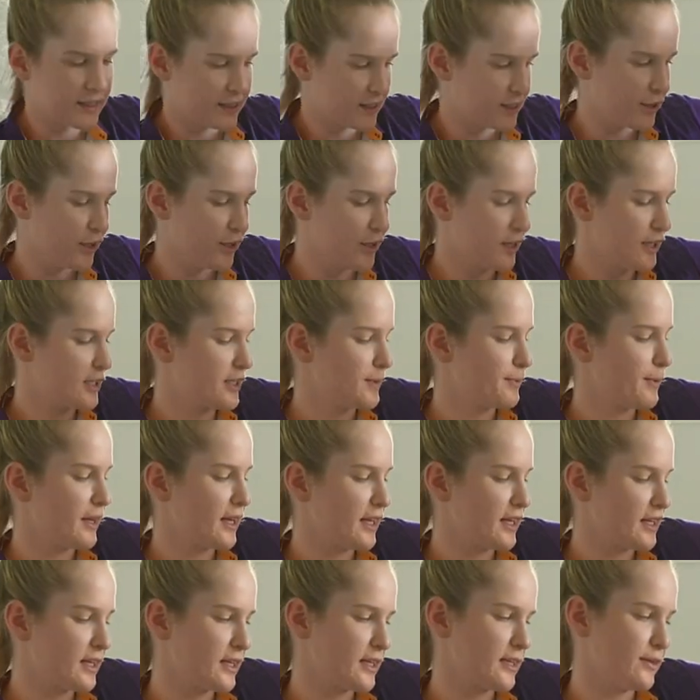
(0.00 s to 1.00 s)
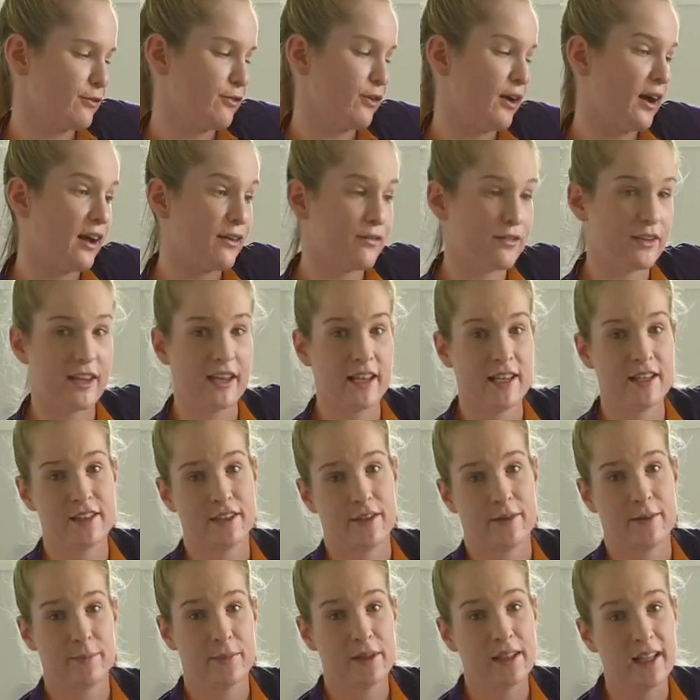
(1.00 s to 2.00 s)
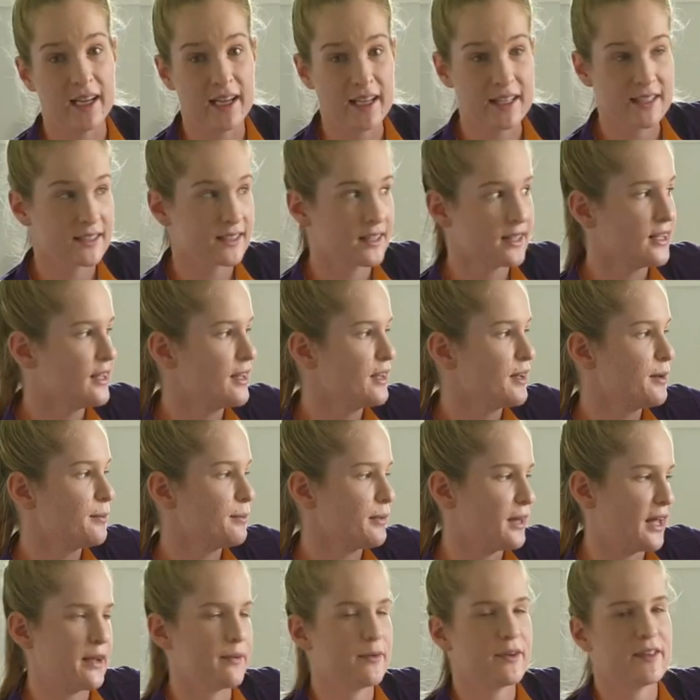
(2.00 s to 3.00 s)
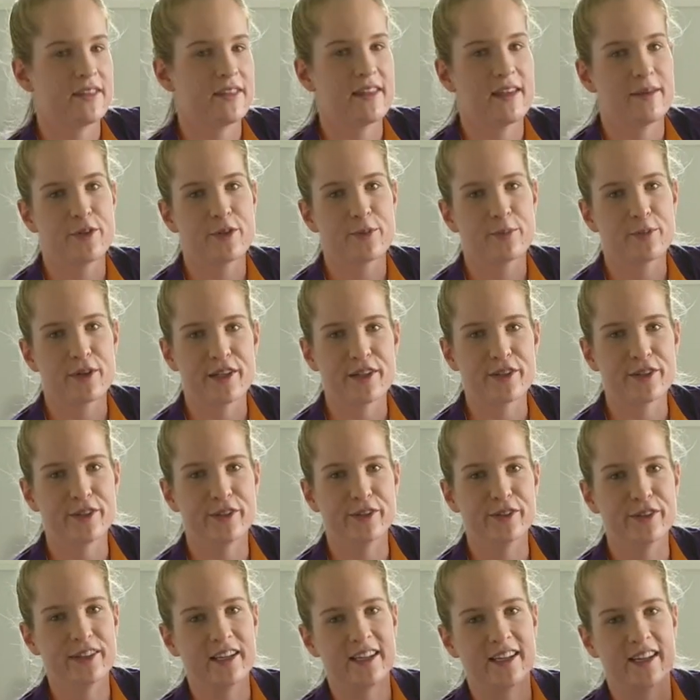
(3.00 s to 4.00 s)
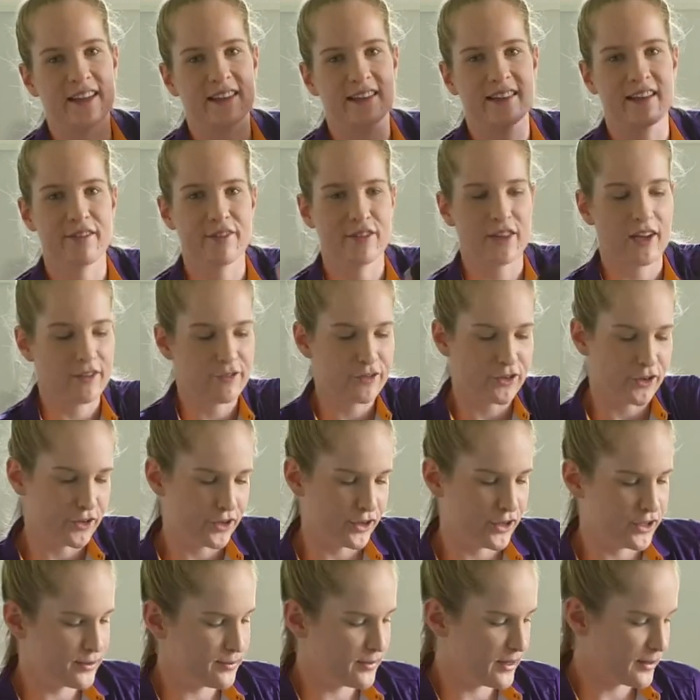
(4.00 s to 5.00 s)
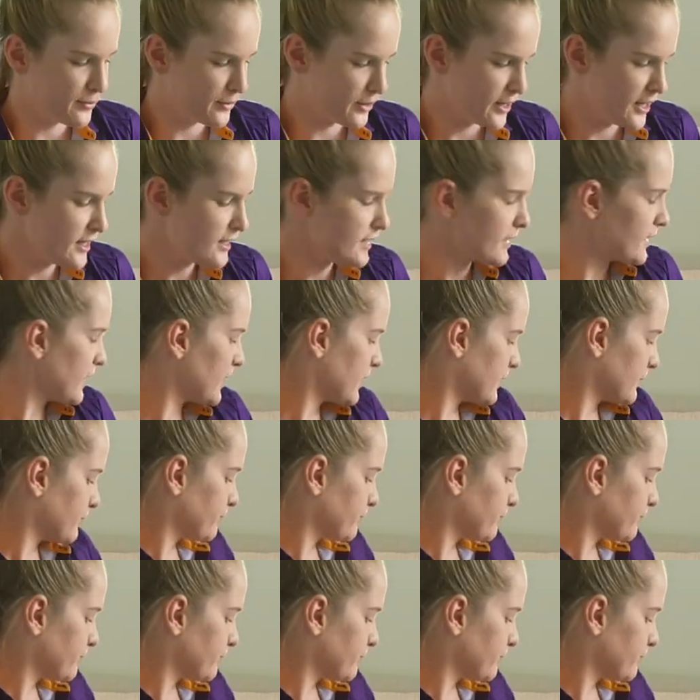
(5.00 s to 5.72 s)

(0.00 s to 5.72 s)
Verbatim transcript: So spending five years plus playing with them was pretty cool and I love that I've got those memories.